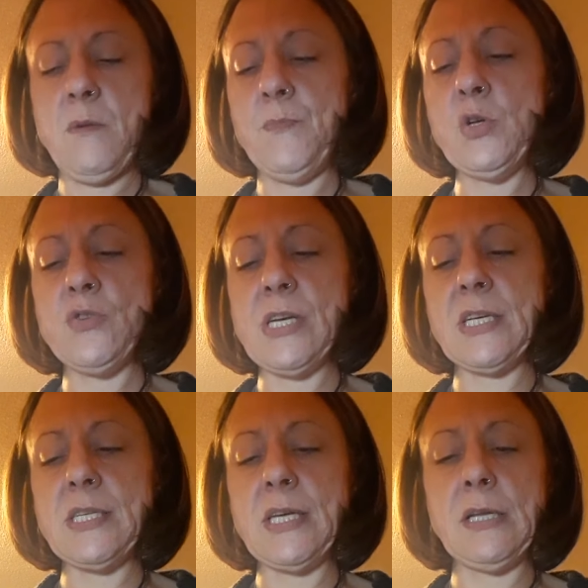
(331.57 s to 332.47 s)
Music
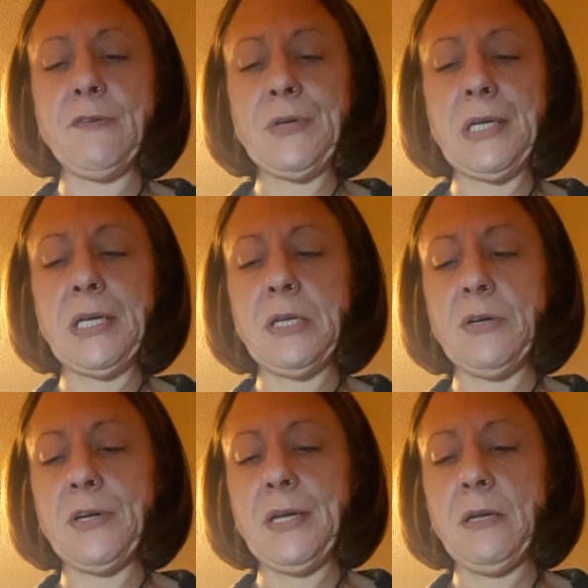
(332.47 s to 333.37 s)
is significant,
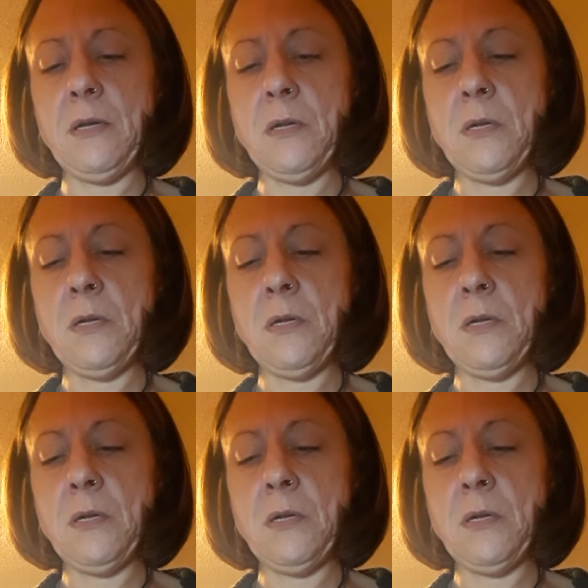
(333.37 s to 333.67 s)
all right?